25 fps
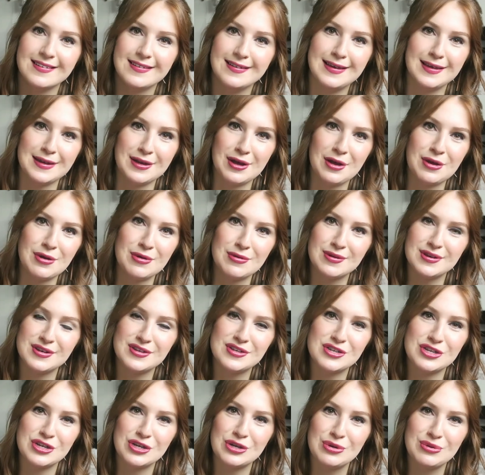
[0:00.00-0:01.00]
you know,
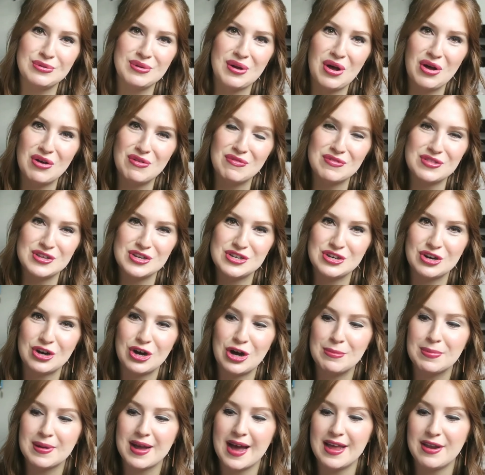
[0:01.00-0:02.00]
too over the
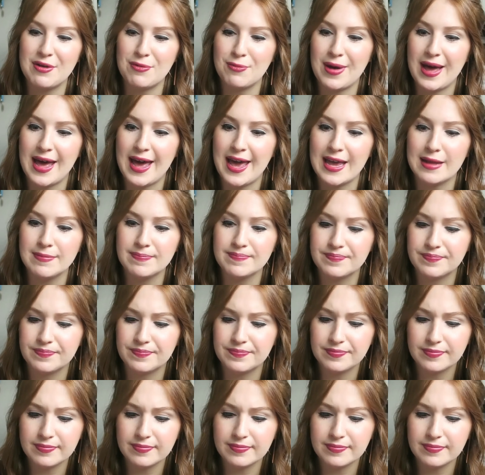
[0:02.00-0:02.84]
top kind of way.